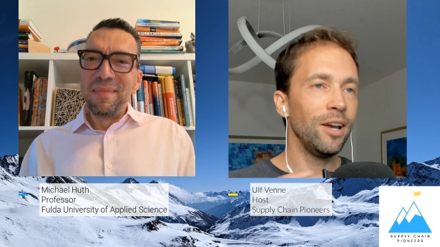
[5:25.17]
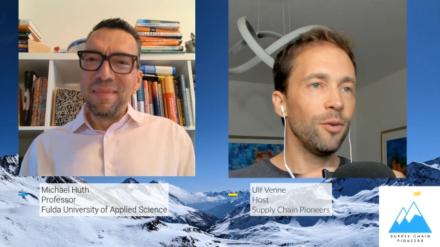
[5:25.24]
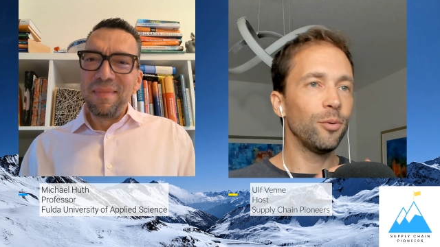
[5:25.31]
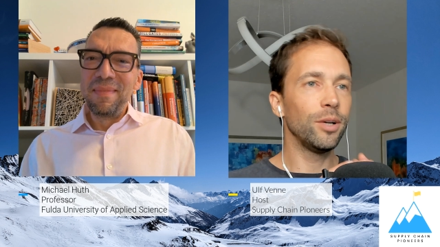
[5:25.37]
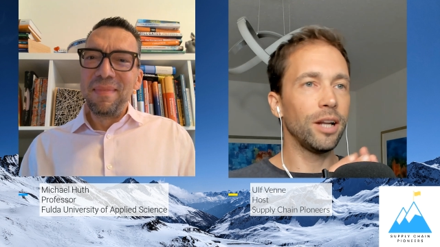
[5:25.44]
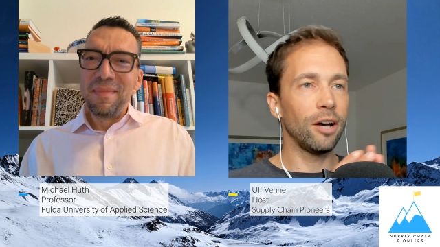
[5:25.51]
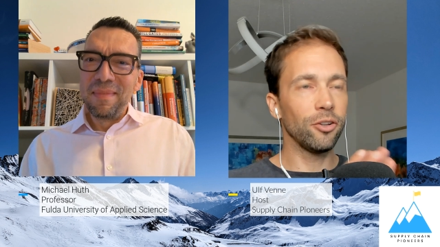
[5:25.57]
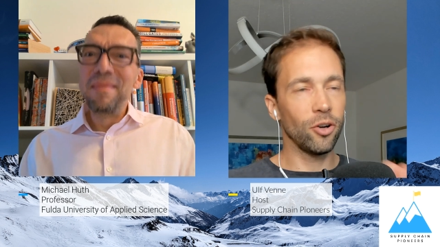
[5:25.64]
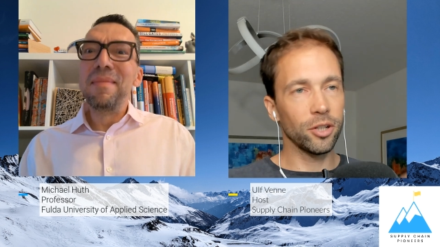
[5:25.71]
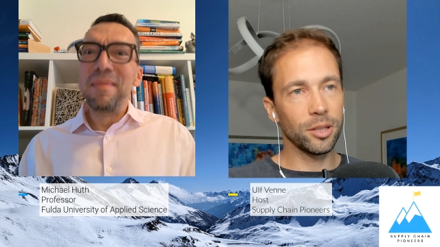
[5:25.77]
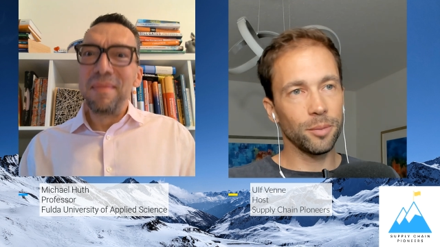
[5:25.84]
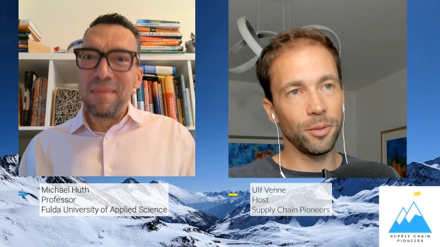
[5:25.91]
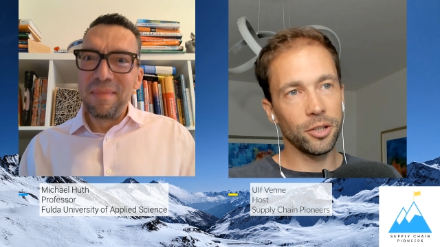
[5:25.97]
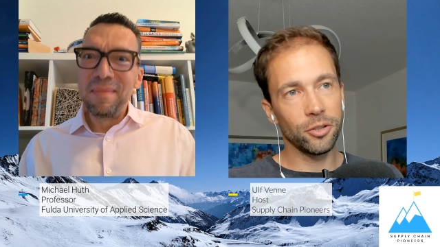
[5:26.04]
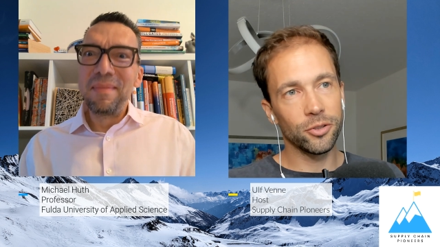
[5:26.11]
Speaker 1: we now talked
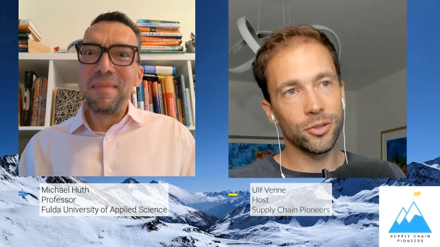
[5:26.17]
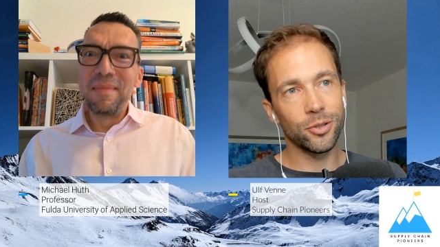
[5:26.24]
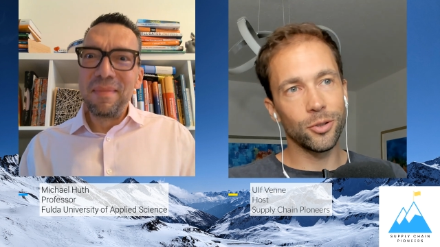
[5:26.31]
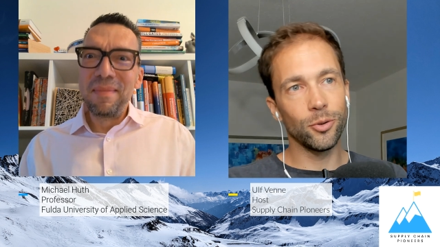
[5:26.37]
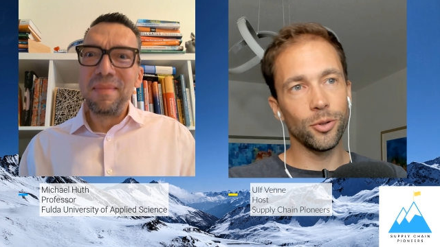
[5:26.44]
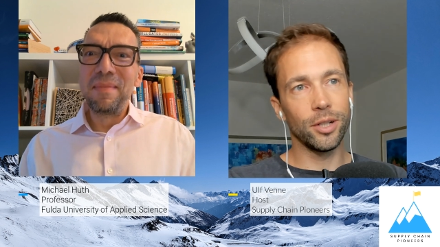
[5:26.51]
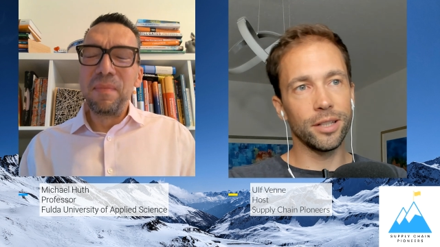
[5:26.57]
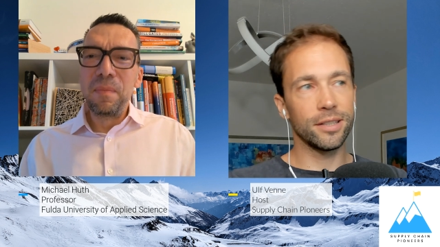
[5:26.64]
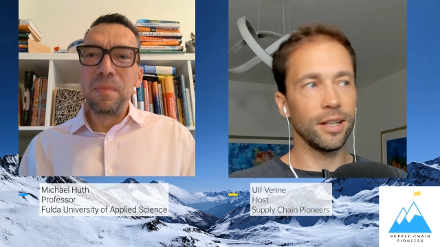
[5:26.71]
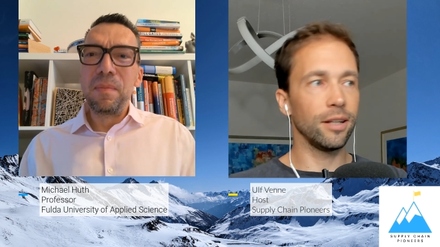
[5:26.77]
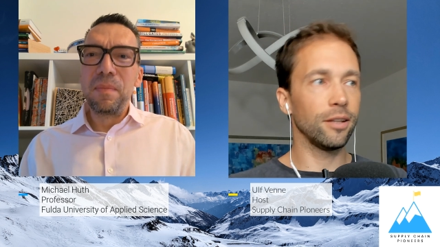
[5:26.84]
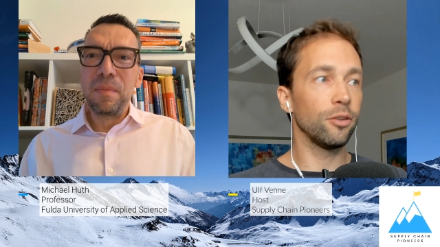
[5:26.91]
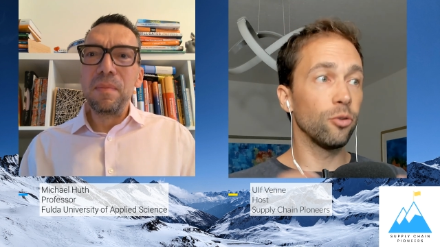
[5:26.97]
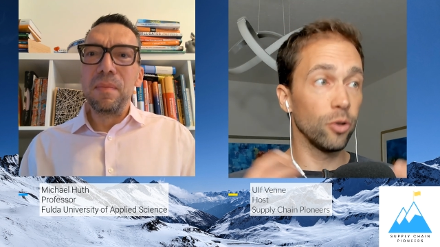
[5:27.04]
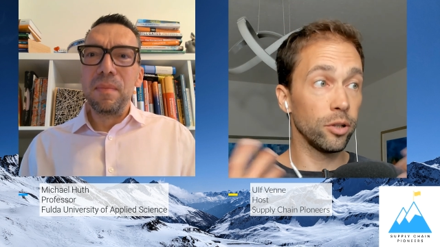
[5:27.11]
about your students and
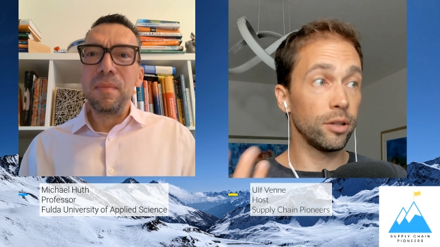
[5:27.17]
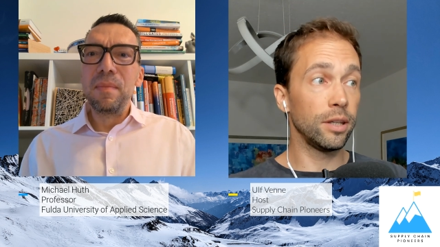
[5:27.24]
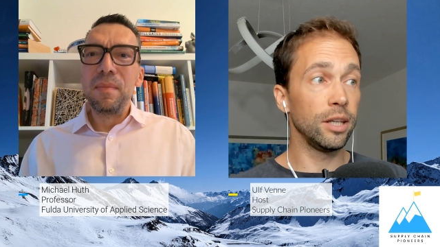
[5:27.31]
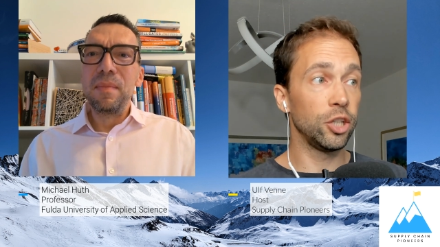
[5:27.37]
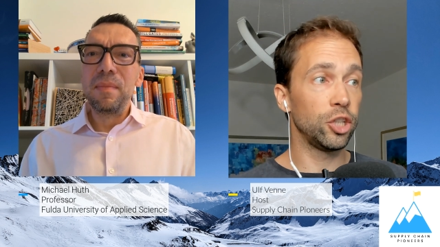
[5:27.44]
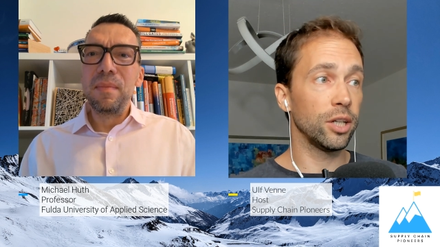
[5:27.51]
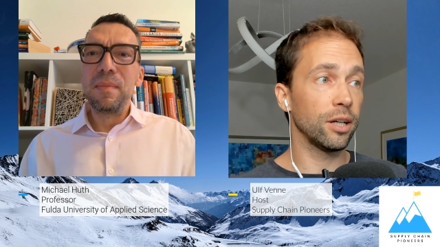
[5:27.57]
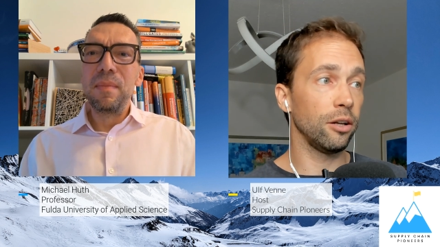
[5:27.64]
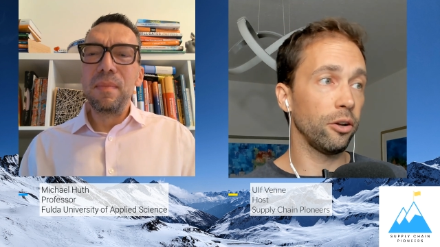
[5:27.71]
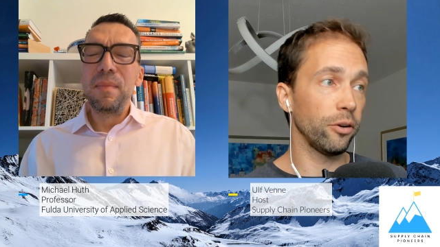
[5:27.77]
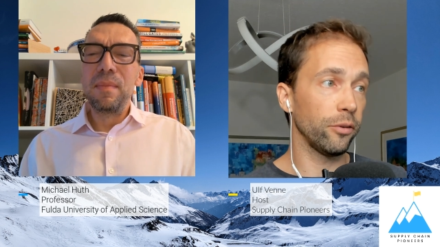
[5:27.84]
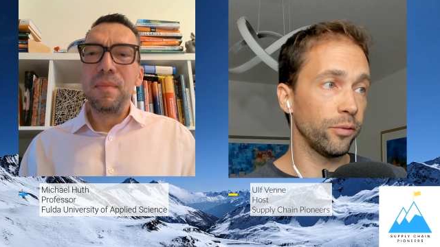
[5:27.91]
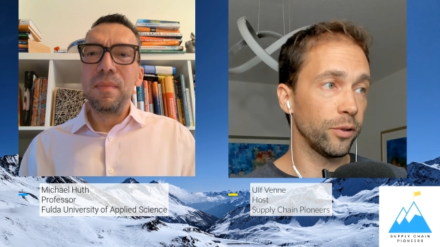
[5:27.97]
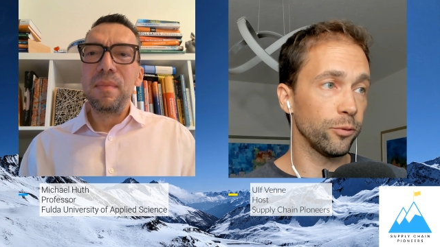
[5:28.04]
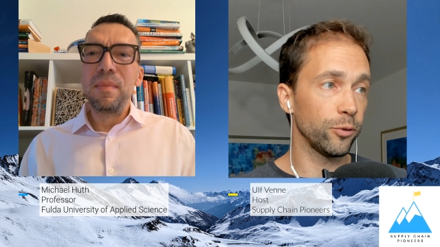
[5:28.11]
you're teaching a lot
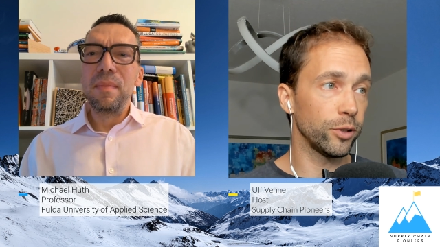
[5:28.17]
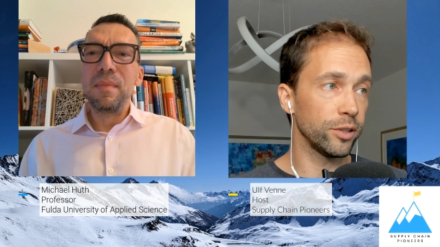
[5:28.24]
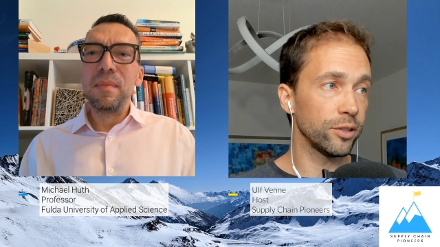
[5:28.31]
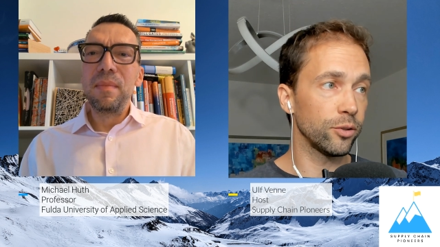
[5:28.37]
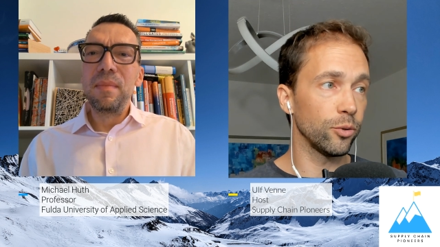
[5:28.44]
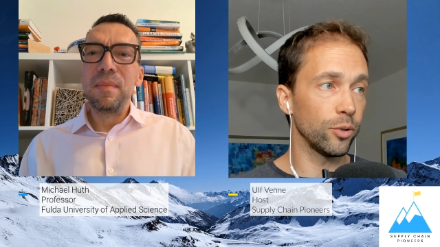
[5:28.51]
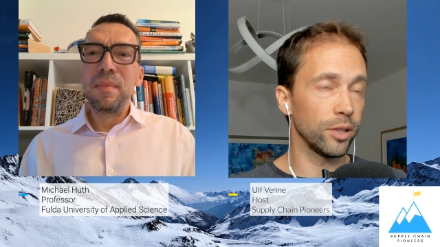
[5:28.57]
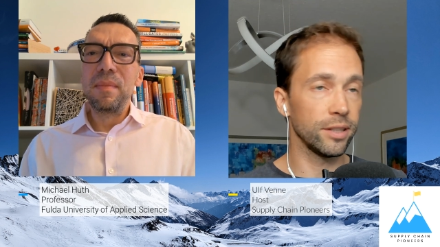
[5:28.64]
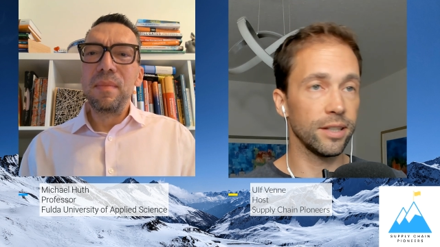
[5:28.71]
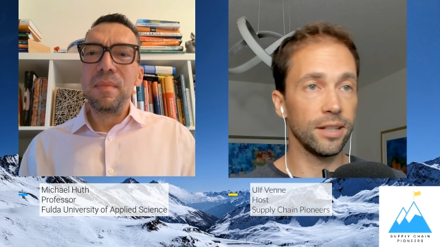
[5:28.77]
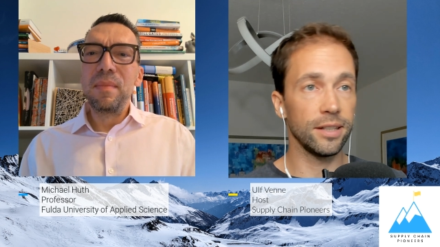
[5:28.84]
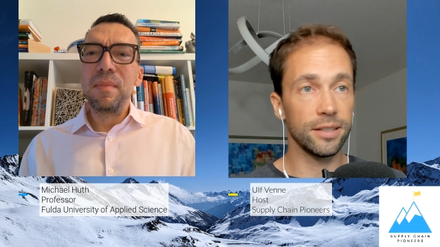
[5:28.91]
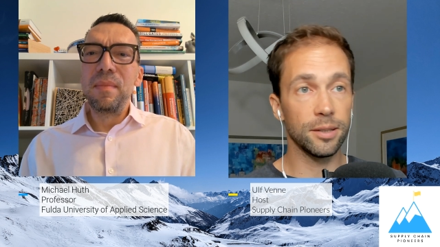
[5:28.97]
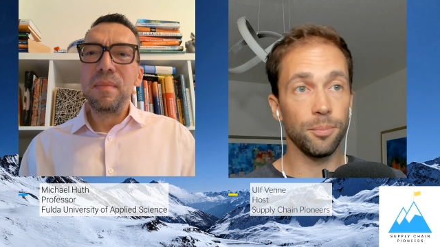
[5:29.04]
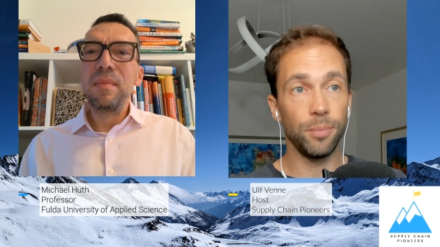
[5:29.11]
of different students and
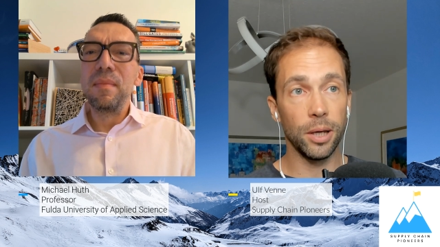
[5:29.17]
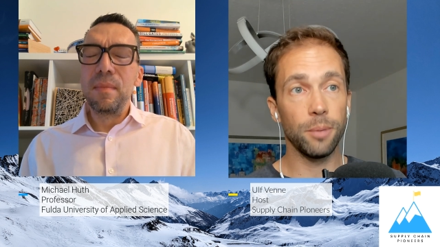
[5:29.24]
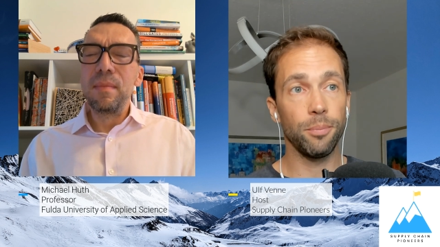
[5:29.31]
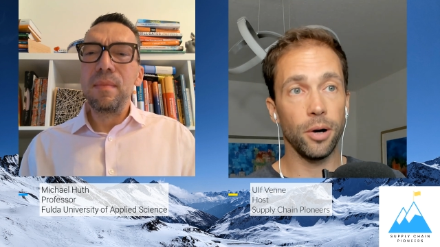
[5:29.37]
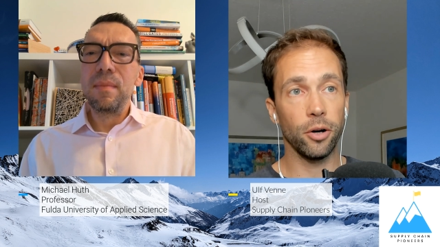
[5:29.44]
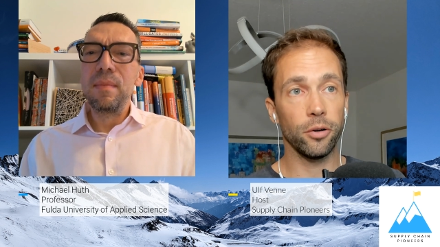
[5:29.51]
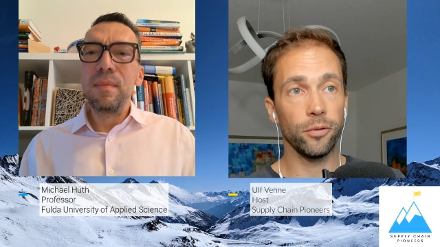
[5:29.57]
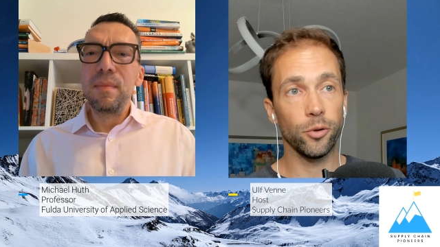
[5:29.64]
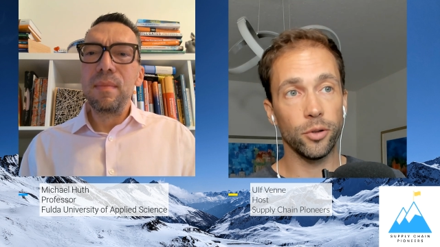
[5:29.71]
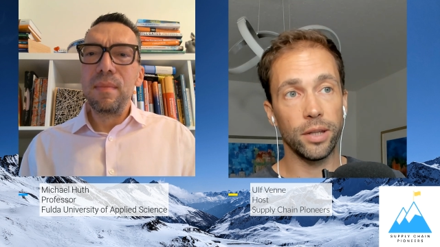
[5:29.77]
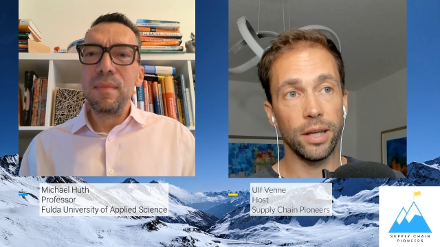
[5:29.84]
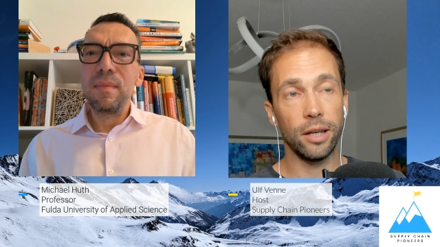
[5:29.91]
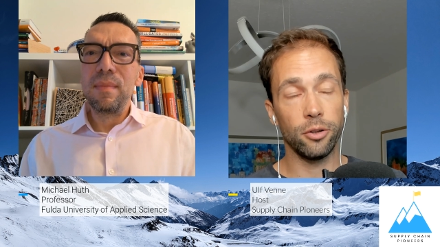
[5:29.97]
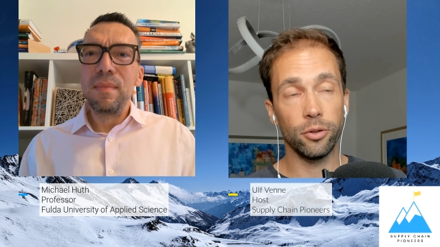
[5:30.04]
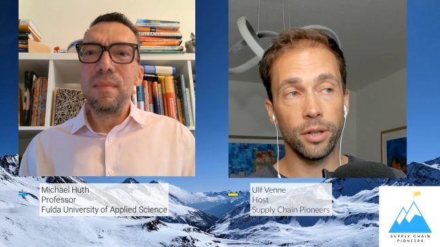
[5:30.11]
it's a big part of your
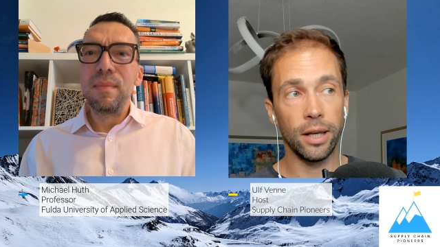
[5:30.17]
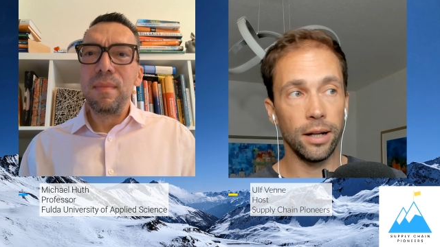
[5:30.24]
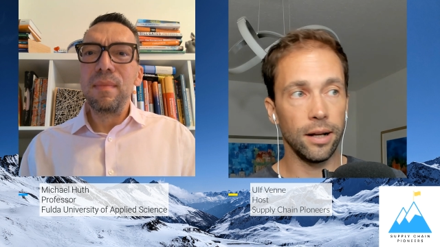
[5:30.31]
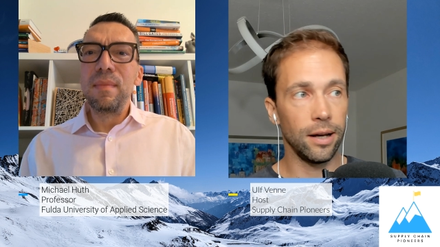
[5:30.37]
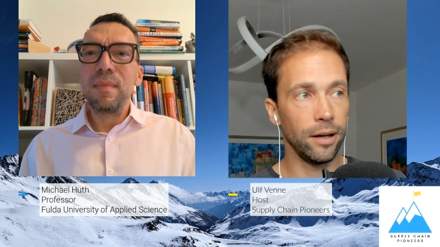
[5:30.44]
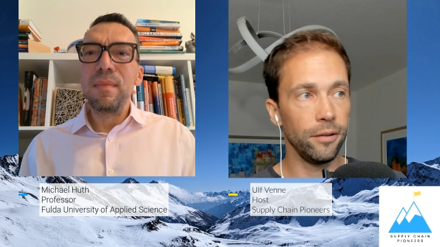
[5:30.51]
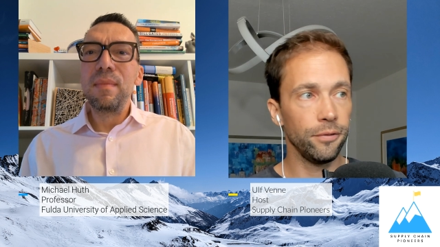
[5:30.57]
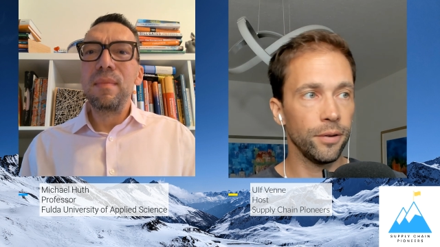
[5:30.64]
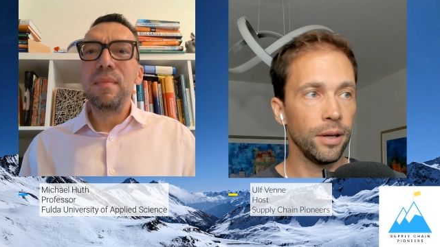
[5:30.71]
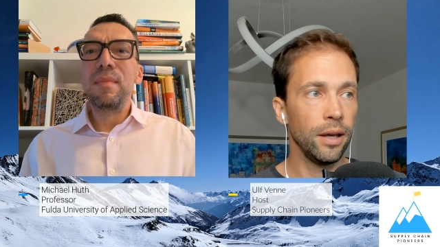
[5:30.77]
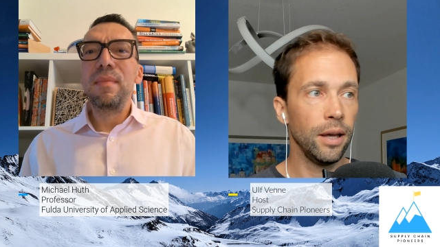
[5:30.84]
day-to-day life